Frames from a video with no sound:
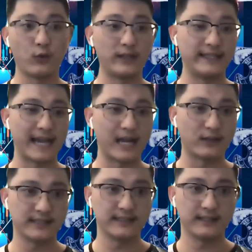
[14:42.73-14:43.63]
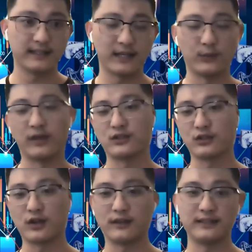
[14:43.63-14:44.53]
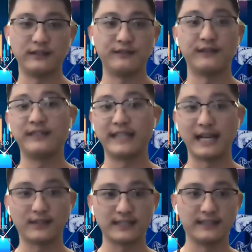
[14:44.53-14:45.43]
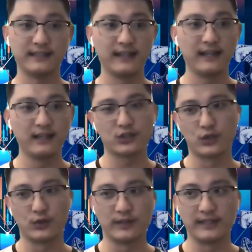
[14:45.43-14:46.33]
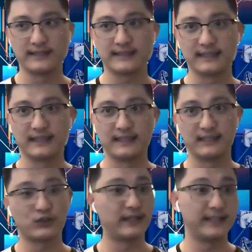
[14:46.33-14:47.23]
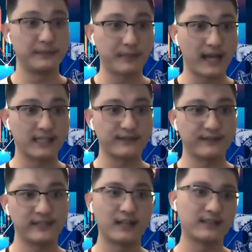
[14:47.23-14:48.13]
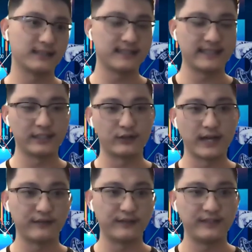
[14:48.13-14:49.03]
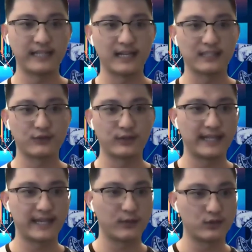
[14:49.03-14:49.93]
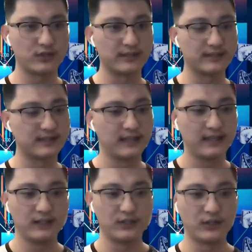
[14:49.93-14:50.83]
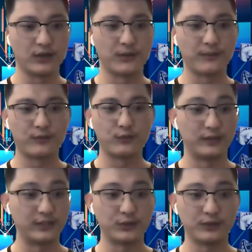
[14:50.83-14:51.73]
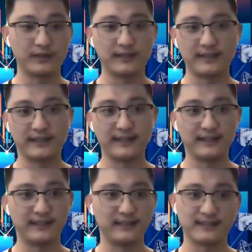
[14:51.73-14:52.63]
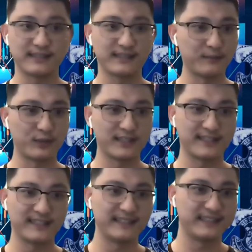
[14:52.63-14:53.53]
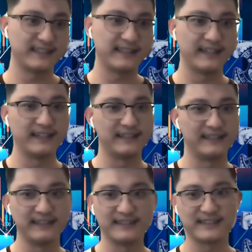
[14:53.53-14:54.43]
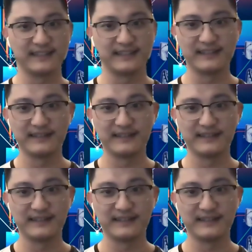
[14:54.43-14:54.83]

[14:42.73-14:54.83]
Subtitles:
40,000, and we also called it to 50,000. So it's already past 50,000. It's sitting around 50,000 right now, which is, really cool. It's unprecedented, and it's